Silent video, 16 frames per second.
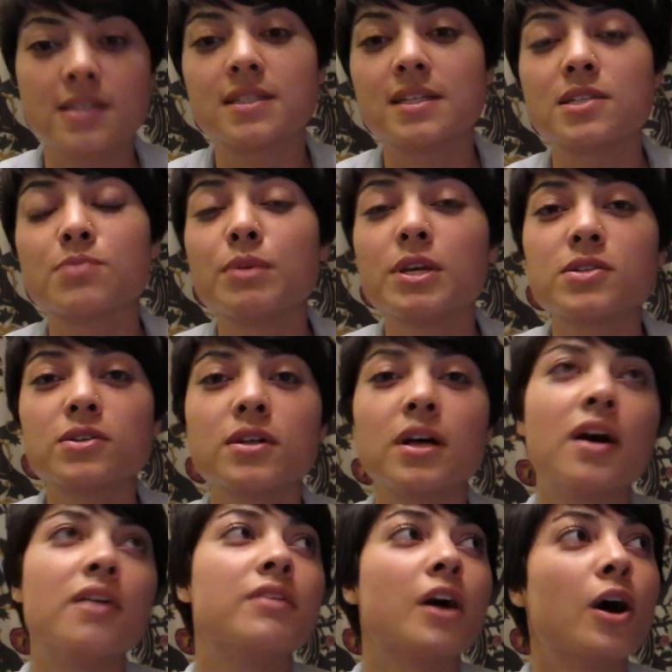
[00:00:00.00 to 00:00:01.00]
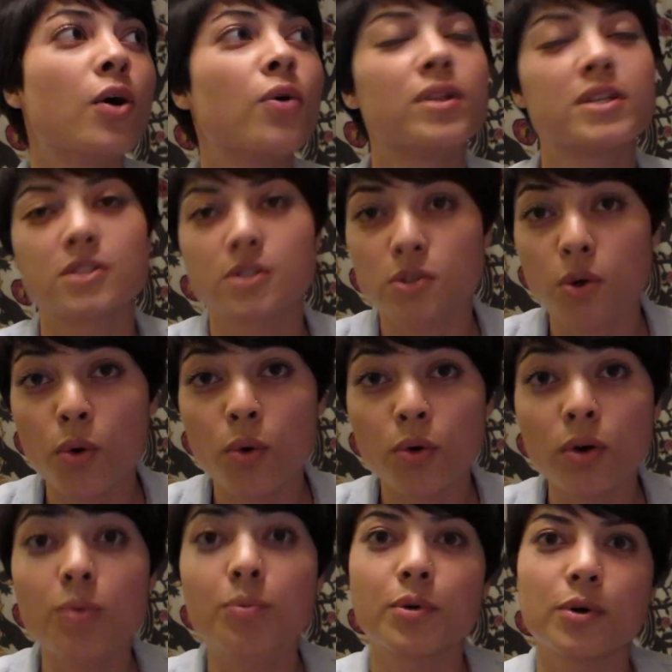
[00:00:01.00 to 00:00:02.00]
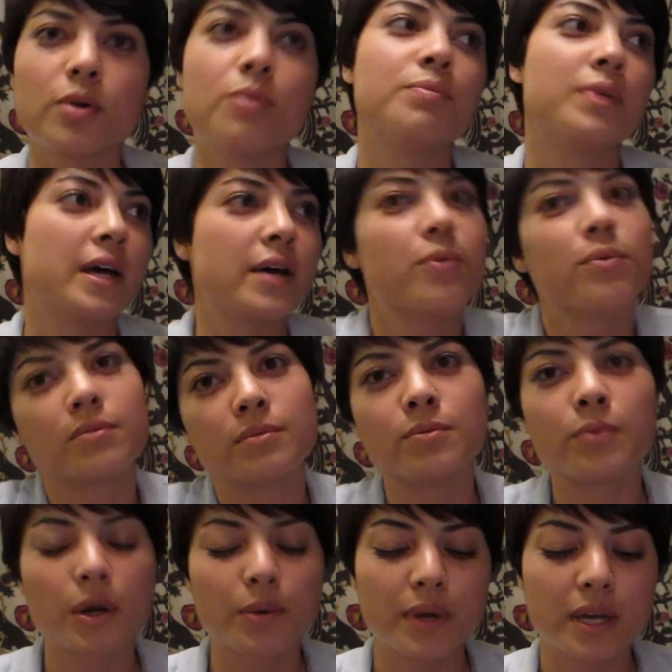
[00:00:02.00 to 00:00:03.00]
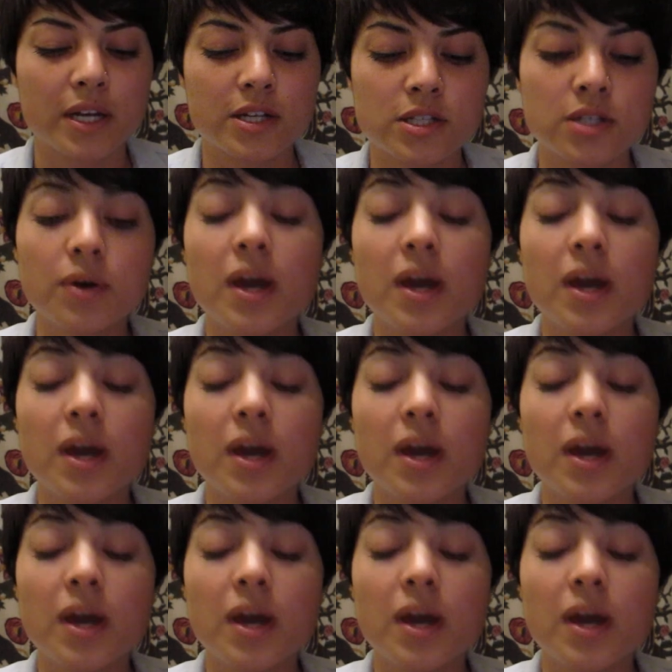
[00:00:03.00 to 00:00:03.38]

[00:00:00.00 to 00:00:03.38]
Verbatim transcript: Dismissal of, oh, this is horrible, but what are we going to do?